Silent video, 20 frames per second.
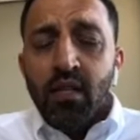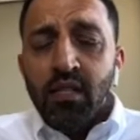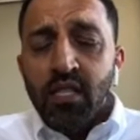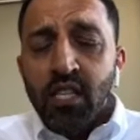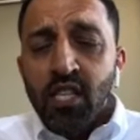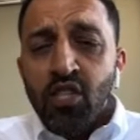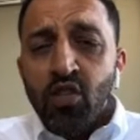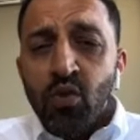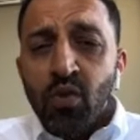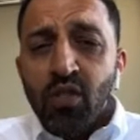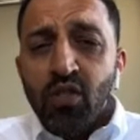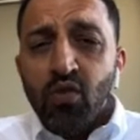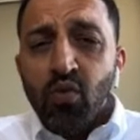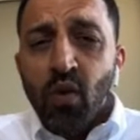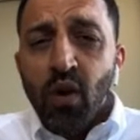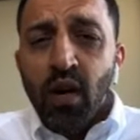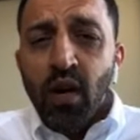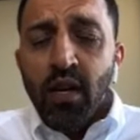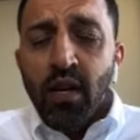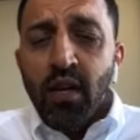constituents
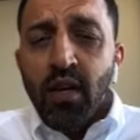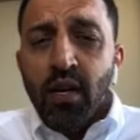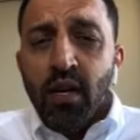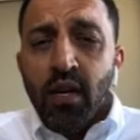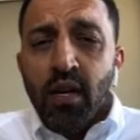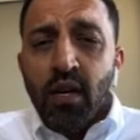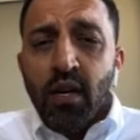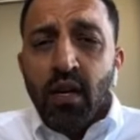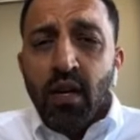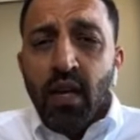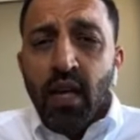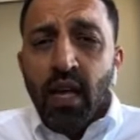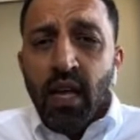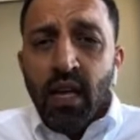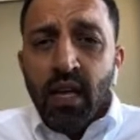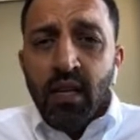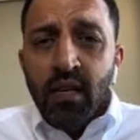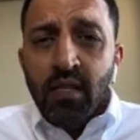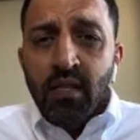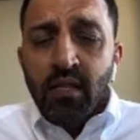want
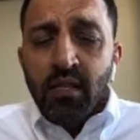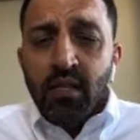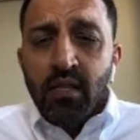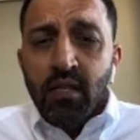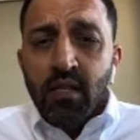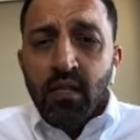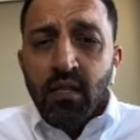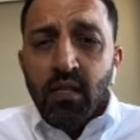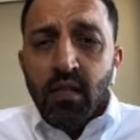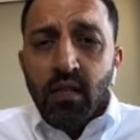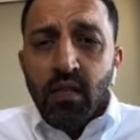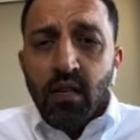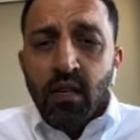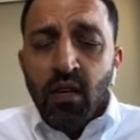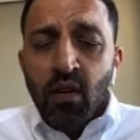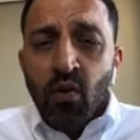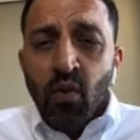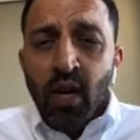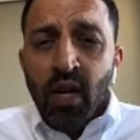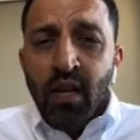is,
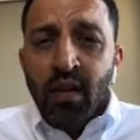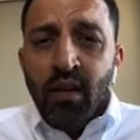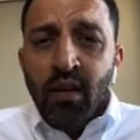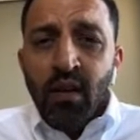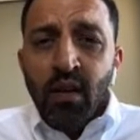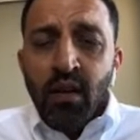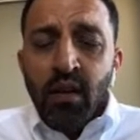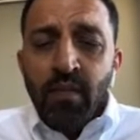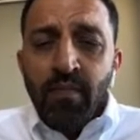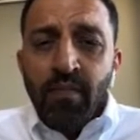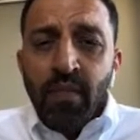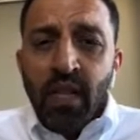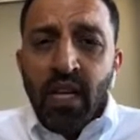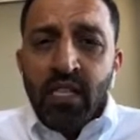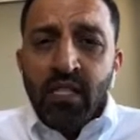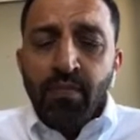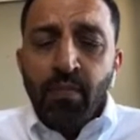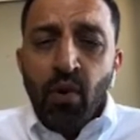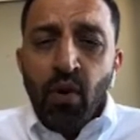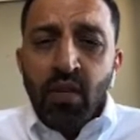you know what,
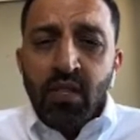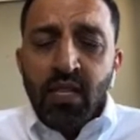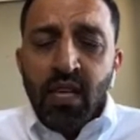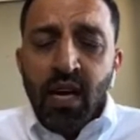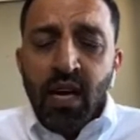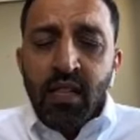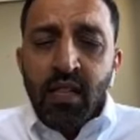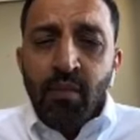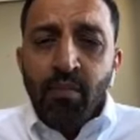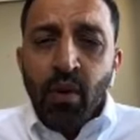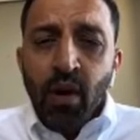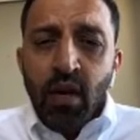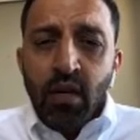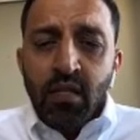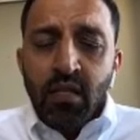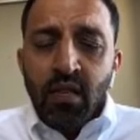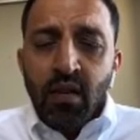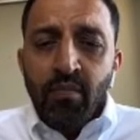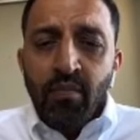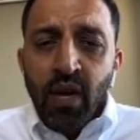let's put aside the
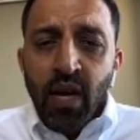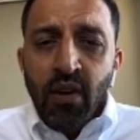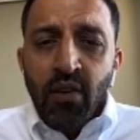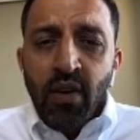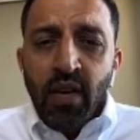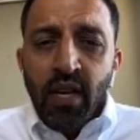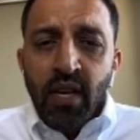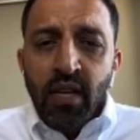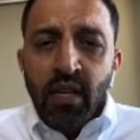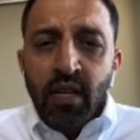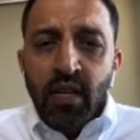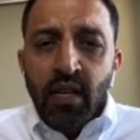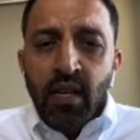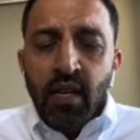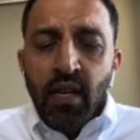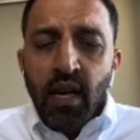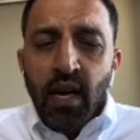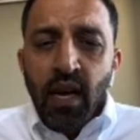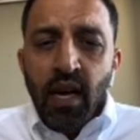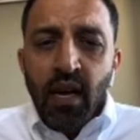partisan bickering
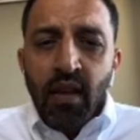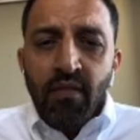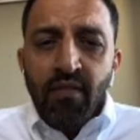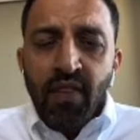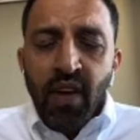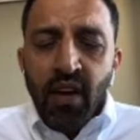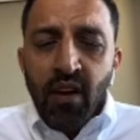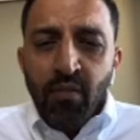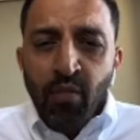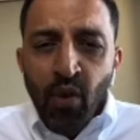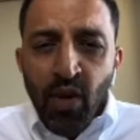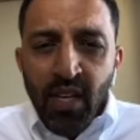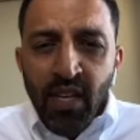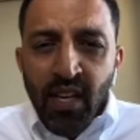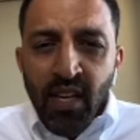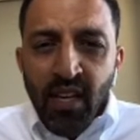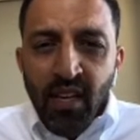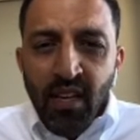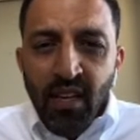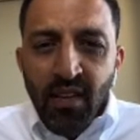and finger
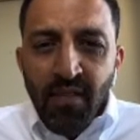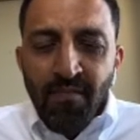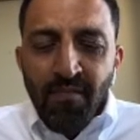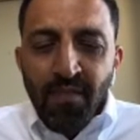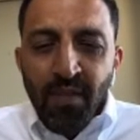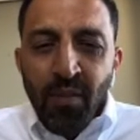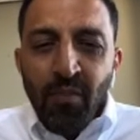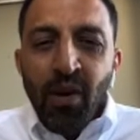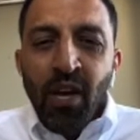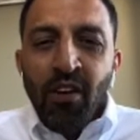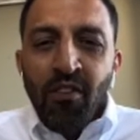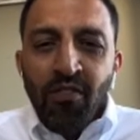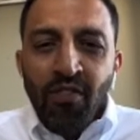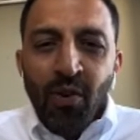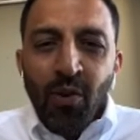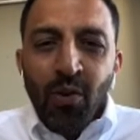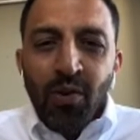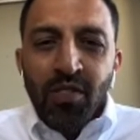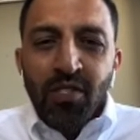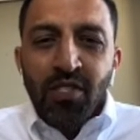pointing, bring
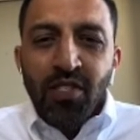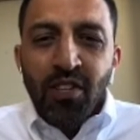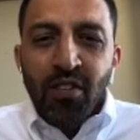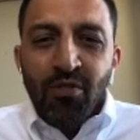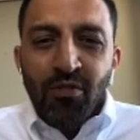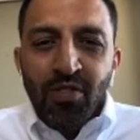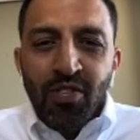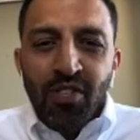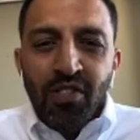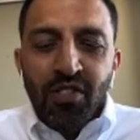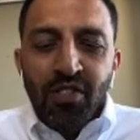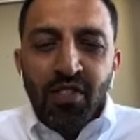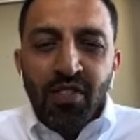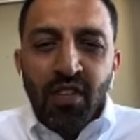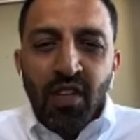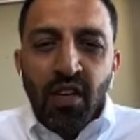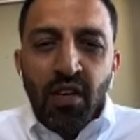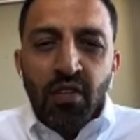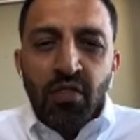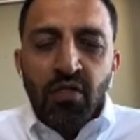forward solutions
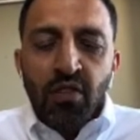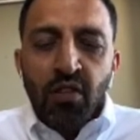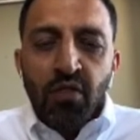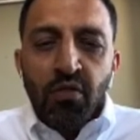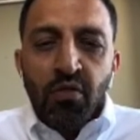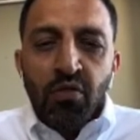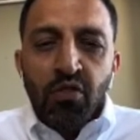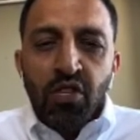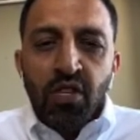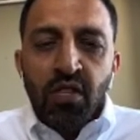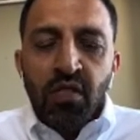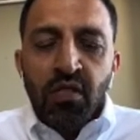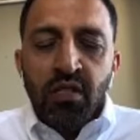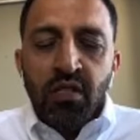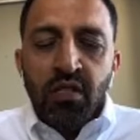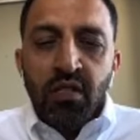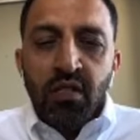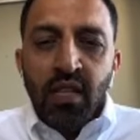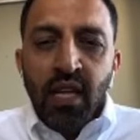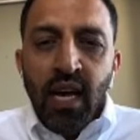
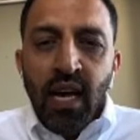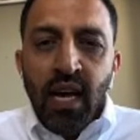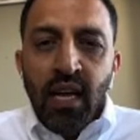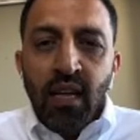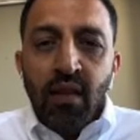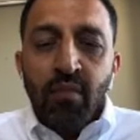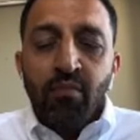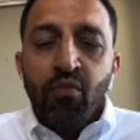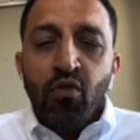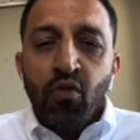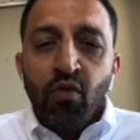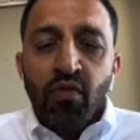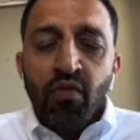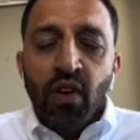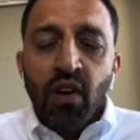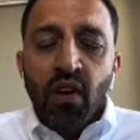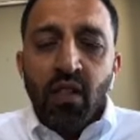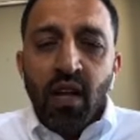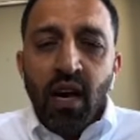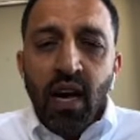that improve
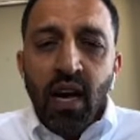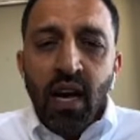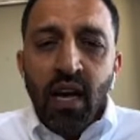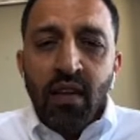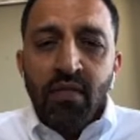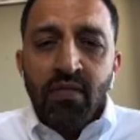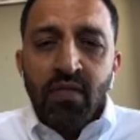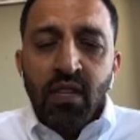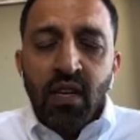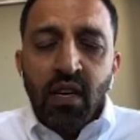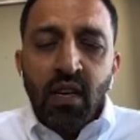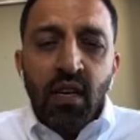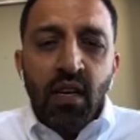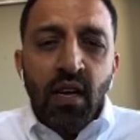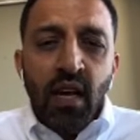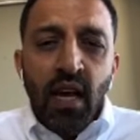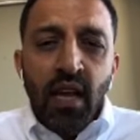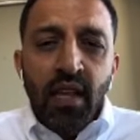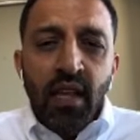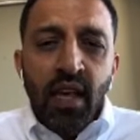our lives
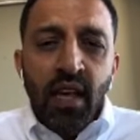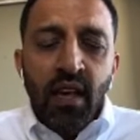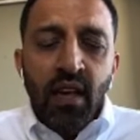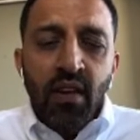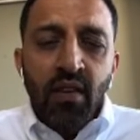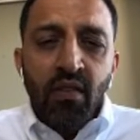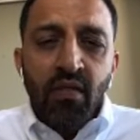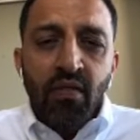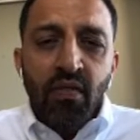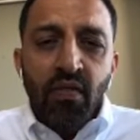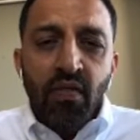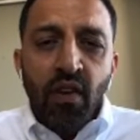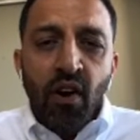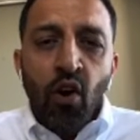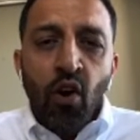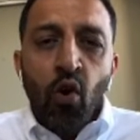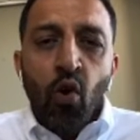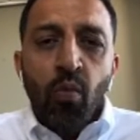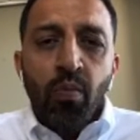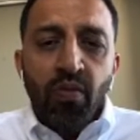and give
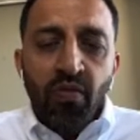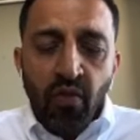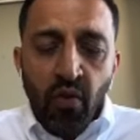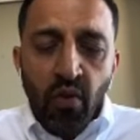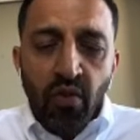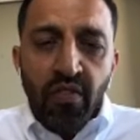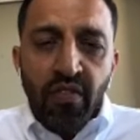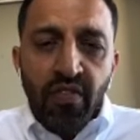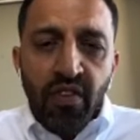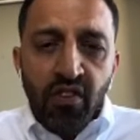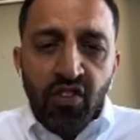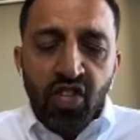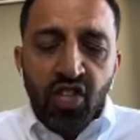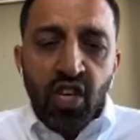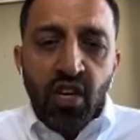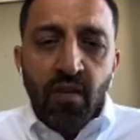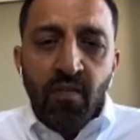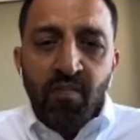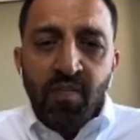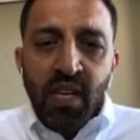hope for the
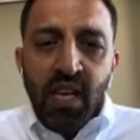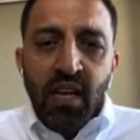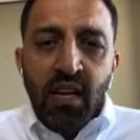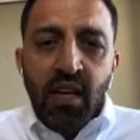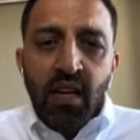future.